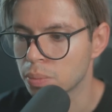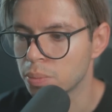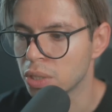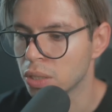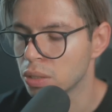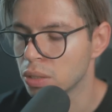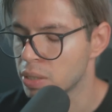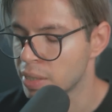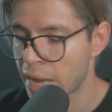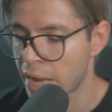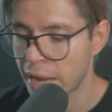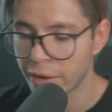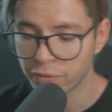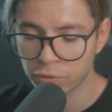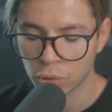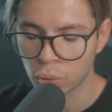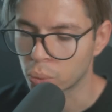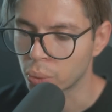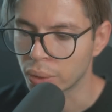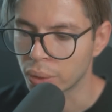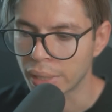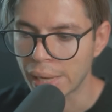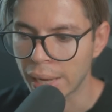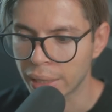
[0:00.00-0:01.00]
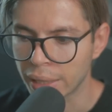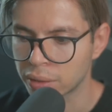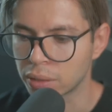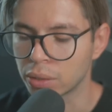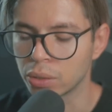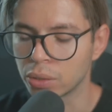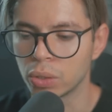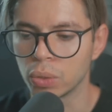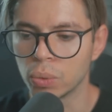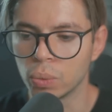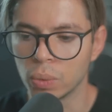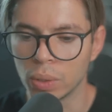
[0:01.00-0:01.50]
because after
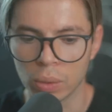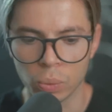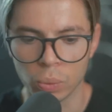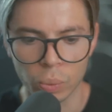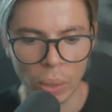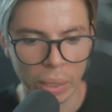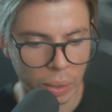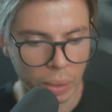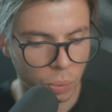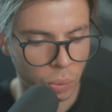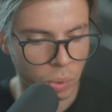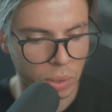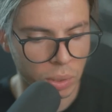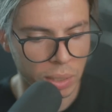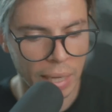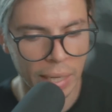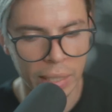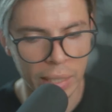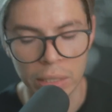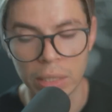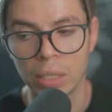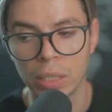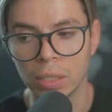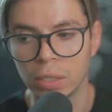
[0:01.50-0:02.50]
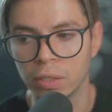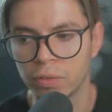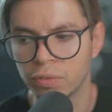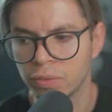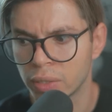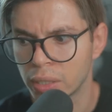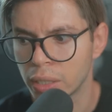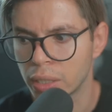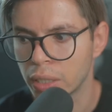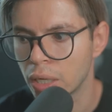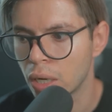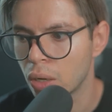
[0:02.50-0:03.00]
reacting to it while I was editing the
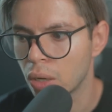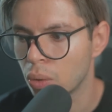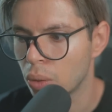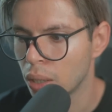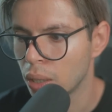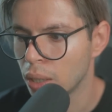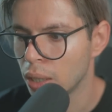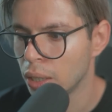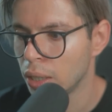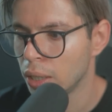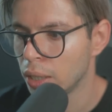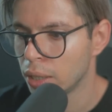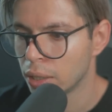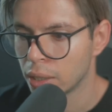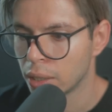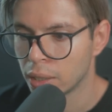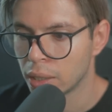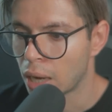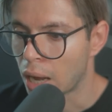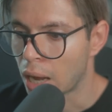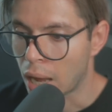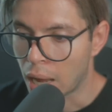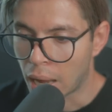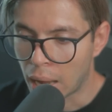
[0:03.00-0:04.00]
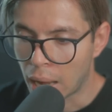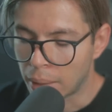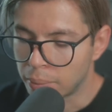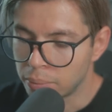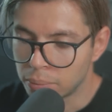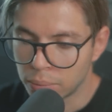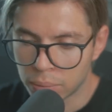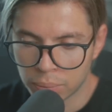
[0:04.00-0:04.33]
video, I'm